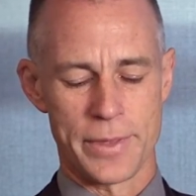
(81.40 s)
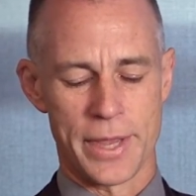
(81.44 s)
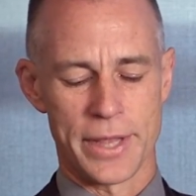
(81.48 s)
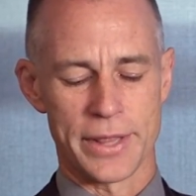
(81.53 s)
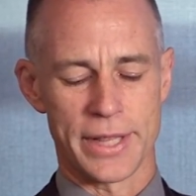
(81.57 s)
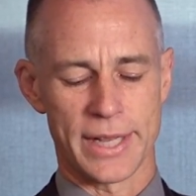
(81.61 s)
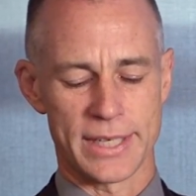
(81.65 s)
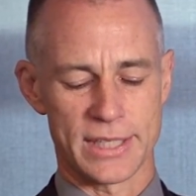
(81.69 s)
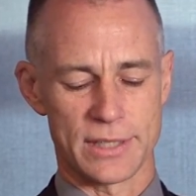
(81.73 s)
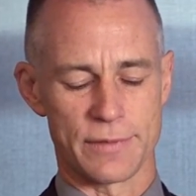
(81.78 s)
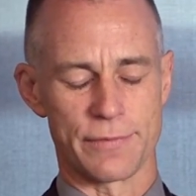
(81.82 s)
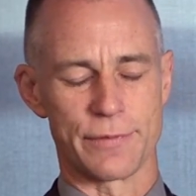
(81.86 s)

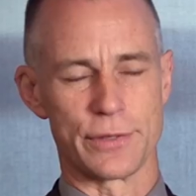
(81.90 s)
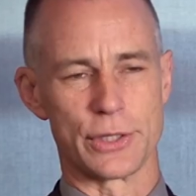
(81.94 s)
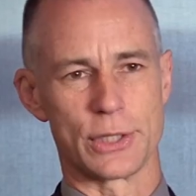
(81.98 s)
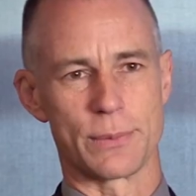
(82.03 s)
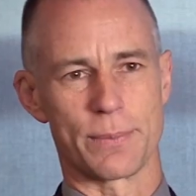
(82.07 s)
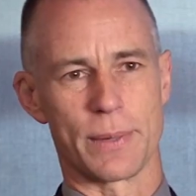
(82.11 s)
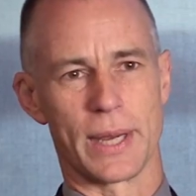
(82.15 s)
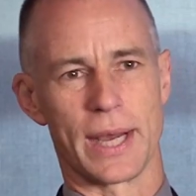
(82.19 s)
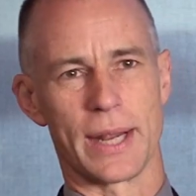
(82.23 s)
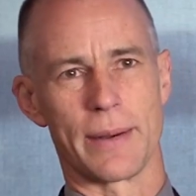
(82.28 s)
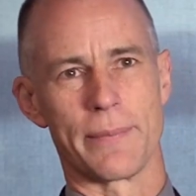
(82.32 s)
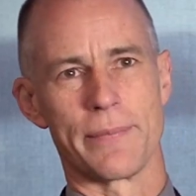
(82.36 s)
That's the first
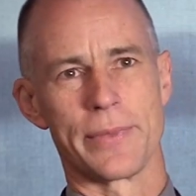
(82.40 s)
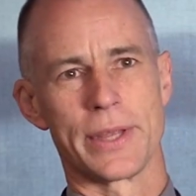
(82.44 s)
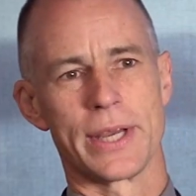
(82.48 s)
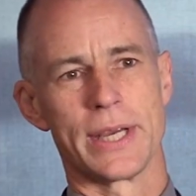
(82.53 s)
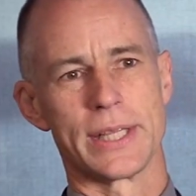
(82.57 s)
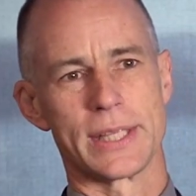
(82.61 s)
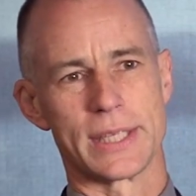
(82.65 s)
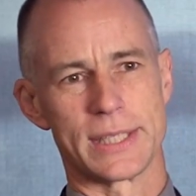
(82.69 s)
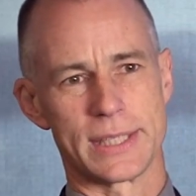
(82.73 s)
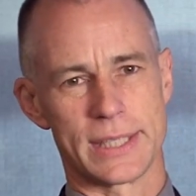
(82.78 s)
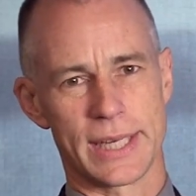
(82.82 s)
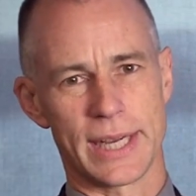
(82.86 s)
part.
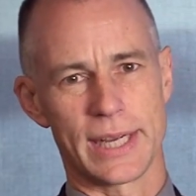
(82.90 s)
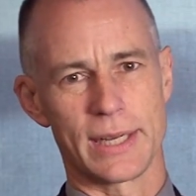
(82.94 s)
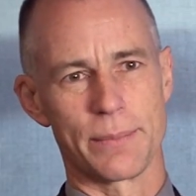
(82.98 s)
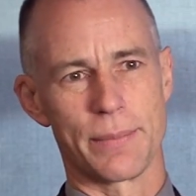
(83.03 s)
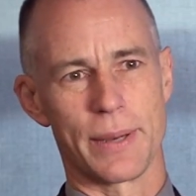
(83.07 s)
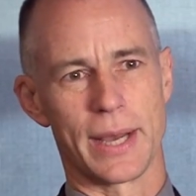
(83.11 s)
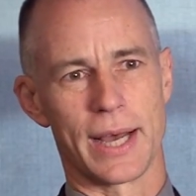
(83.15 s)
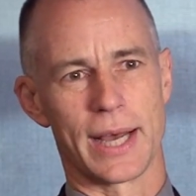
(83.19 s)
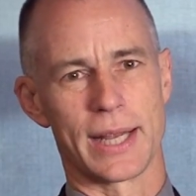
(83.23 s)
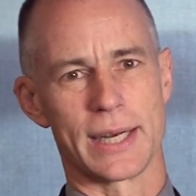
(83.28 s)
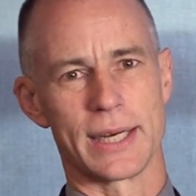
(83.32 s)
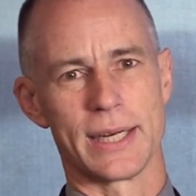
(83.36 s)
The second
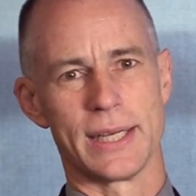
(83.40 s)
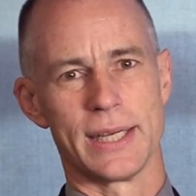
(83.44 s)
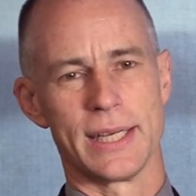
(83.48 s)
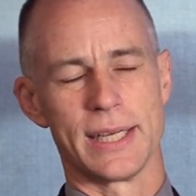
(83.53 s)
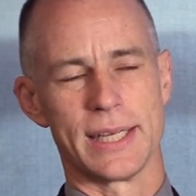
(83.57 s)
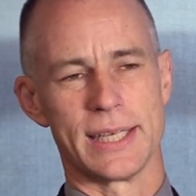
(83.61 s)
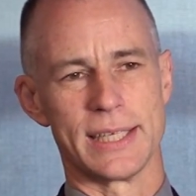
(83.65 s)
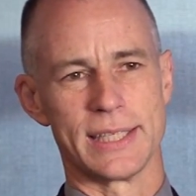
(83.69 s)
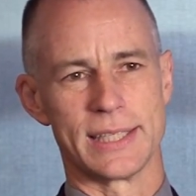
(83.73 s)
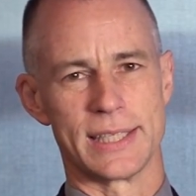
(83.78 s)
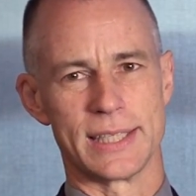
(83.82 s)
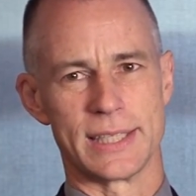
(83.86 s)
part
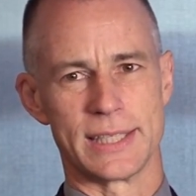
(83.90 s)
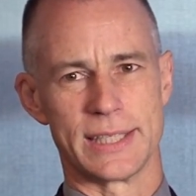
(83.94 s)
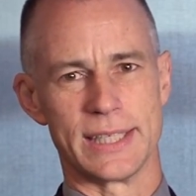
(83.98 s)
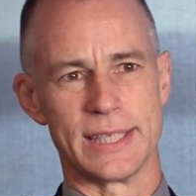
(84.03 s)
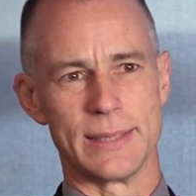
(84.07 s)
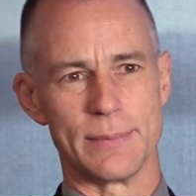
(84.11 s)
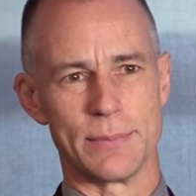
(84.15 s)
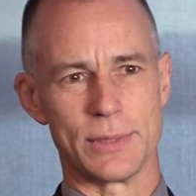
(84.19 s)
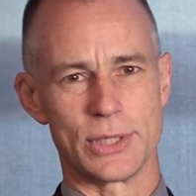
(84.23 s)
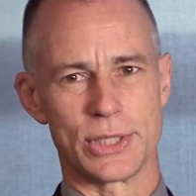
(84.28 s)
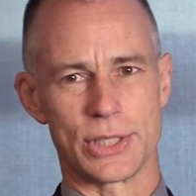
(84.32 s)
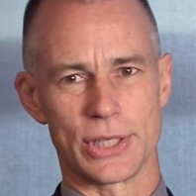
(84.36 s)
is the
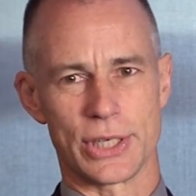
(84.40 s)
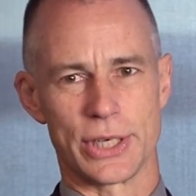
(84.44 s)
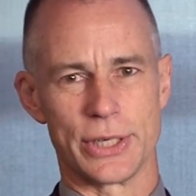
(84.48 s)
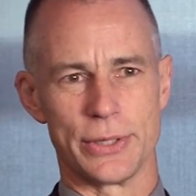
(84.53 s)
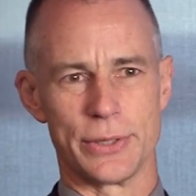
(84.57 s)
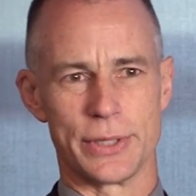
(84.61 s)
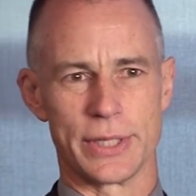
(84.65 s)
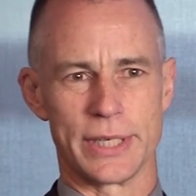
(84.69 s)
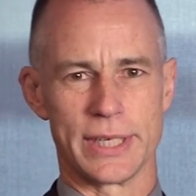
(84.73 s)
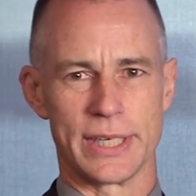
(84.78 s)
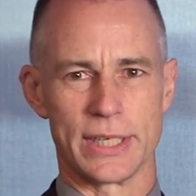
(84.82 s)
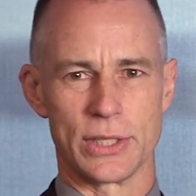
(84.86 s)
deemed
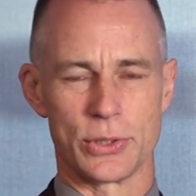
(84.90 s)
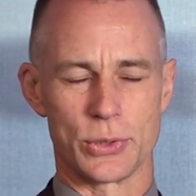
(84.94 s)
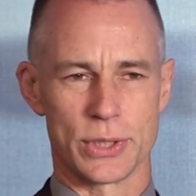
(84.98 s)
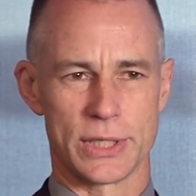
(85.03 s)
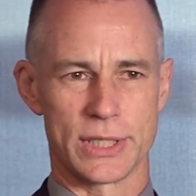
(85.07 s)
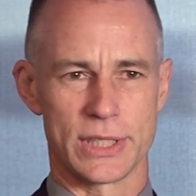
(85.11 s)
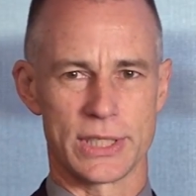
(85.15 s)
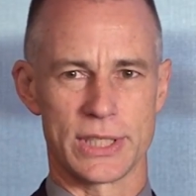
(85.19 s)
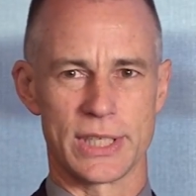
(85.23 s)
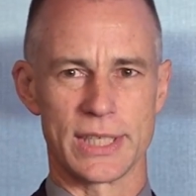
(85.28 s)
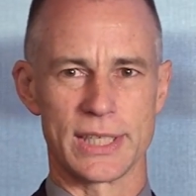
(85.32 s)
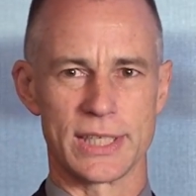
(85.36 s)
security
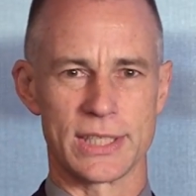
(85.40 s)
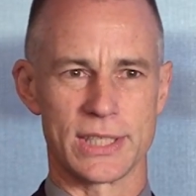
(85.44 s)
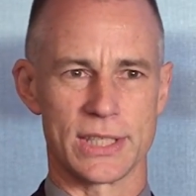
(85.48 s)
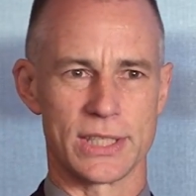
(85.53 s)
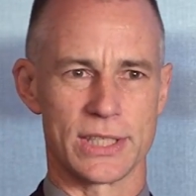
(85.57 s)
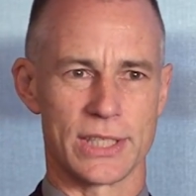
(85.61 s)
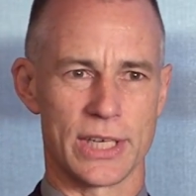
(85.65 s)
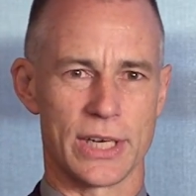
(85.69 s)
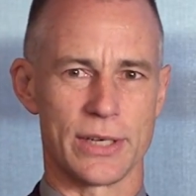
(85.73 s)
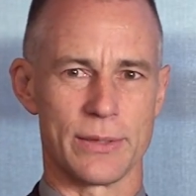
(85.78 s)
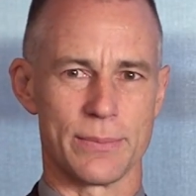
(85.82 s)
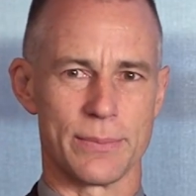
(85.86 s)
interests, things that
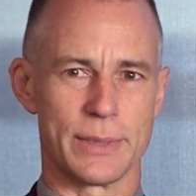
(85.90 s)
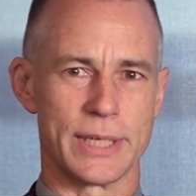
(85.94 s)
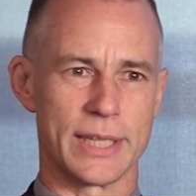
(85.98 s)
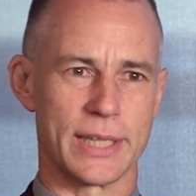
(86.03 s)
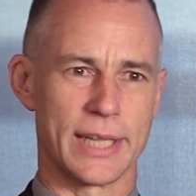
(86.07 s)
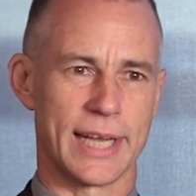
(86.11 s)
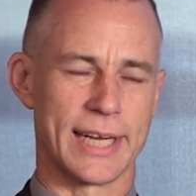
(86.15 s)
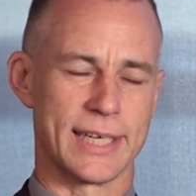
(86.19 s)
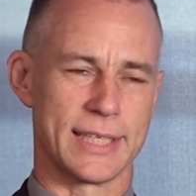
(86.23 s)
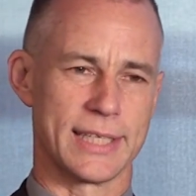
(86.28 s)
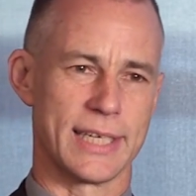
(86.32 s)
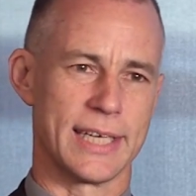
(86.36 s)
don't meet
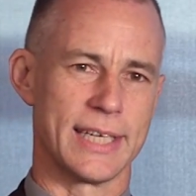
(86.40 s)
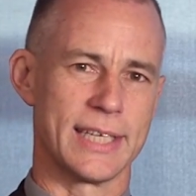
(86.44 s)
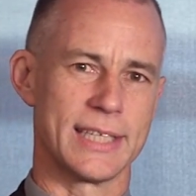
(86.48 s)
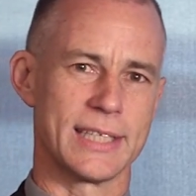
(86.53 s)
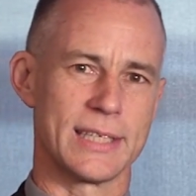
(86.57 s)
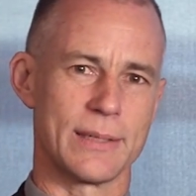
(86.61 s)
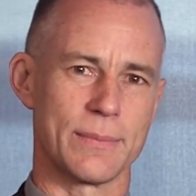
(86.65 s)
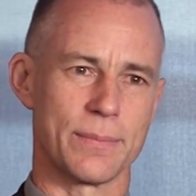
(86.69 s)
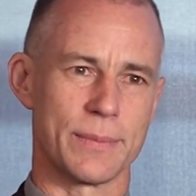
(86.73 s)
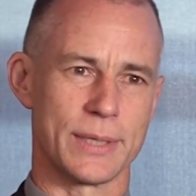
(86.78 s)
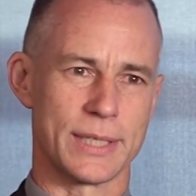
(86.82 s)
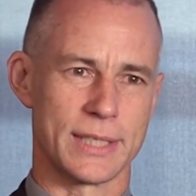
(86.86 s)
that test
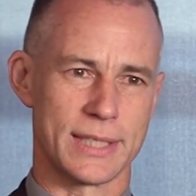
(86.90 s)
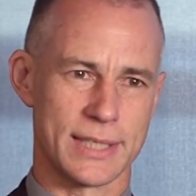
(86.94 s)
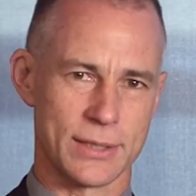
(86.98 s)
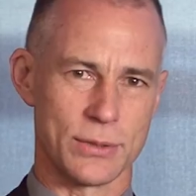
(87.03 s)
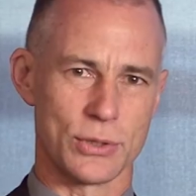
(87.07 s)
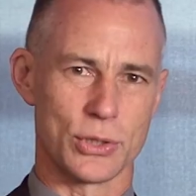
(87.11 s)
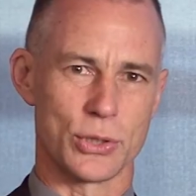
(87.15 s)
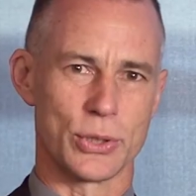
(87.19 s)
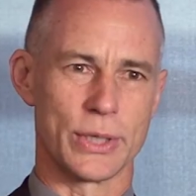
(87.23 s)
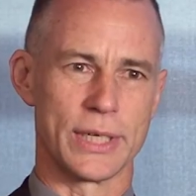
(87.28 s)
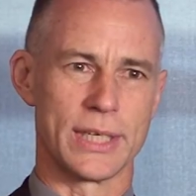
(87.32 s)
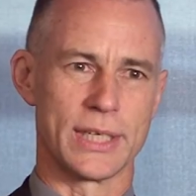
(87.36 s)
but are still
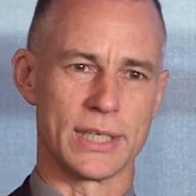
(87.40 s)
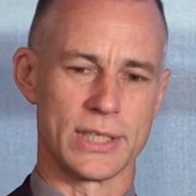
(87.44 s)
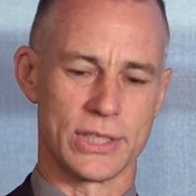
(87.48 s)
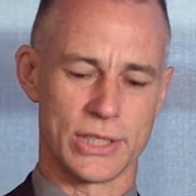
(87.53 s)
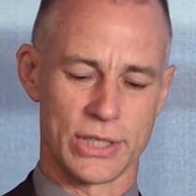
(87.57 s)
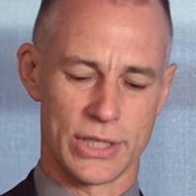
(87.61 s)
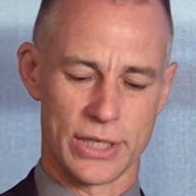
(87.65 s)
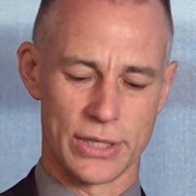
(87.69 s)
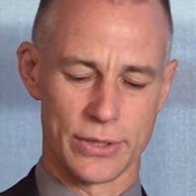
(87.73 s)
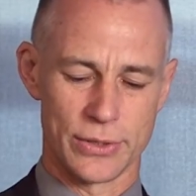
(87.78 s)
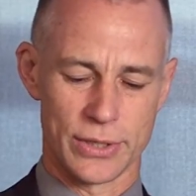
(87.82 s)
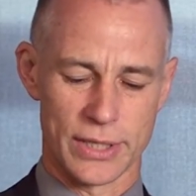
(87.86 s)
treated as
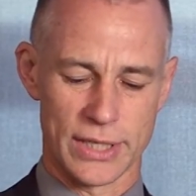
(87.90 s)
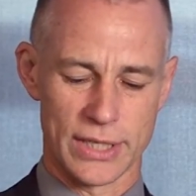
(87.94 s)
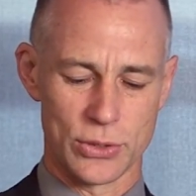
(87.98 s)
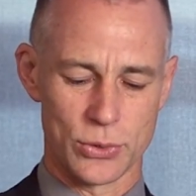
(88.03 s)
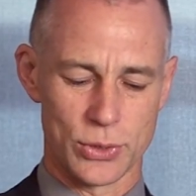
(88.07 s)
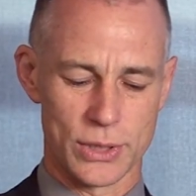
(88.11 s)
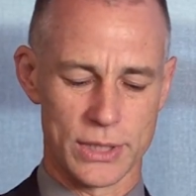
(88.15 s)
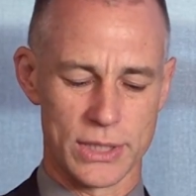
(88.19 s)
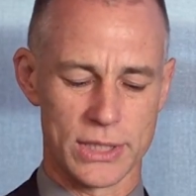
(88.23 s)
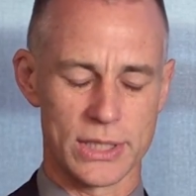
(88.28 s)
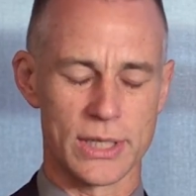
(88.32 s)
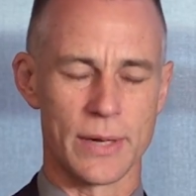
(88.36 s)
security
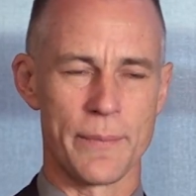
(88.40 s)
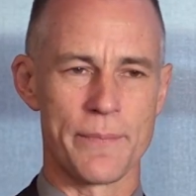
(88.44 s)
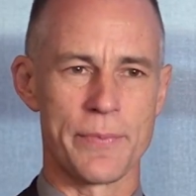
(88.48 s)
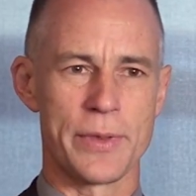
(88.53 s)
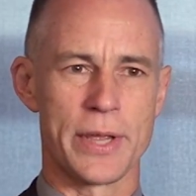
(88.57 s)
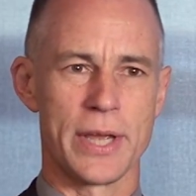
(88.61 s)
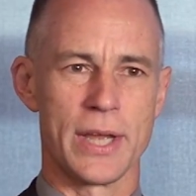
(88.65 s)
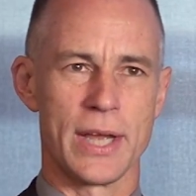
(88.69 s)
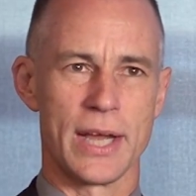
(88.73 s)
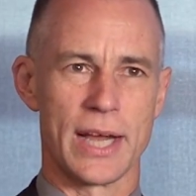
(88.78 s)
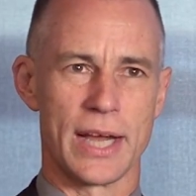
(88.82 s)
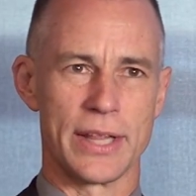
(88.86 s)
interests.
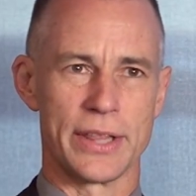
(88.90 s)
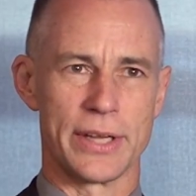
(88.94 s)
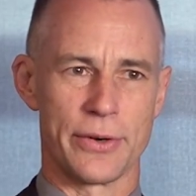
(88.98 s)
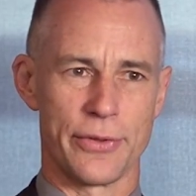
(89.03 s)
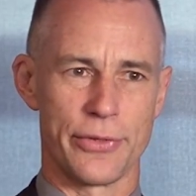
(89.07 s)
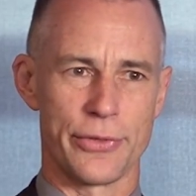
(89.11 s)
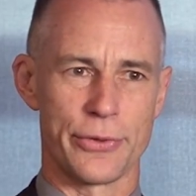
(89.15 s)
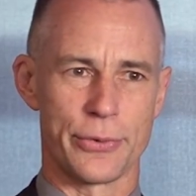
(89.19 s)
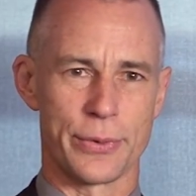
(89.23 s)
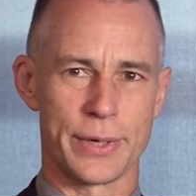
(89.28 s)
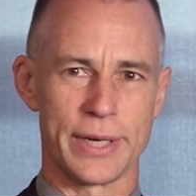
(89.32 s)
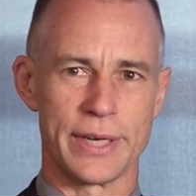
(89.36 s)
And there are
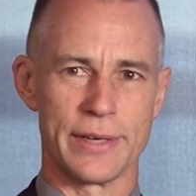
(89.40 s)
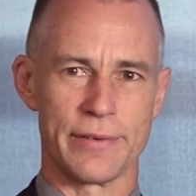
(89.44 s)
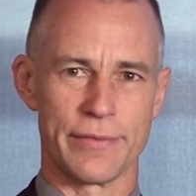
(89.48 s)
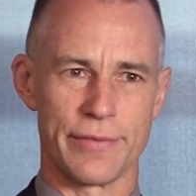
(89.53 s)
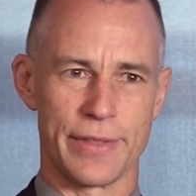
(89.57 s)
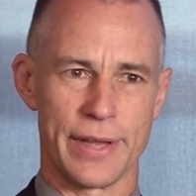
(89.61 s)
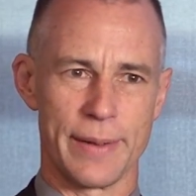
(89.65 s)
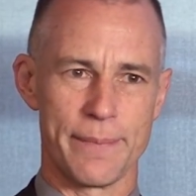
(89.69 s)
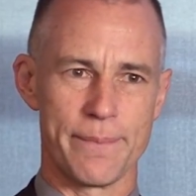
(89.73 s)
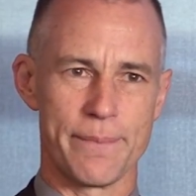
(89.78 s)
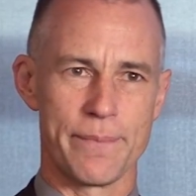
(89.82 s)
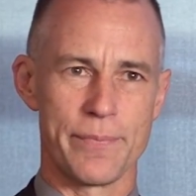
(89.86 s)
three of
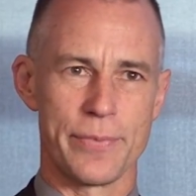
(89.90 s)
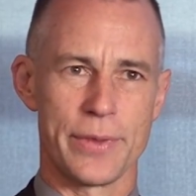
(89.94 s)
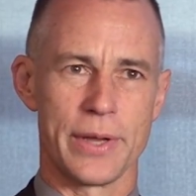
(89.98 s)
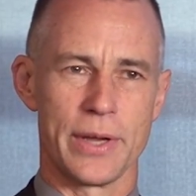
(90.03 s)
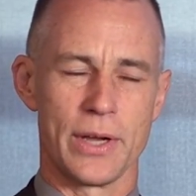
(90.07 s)
them.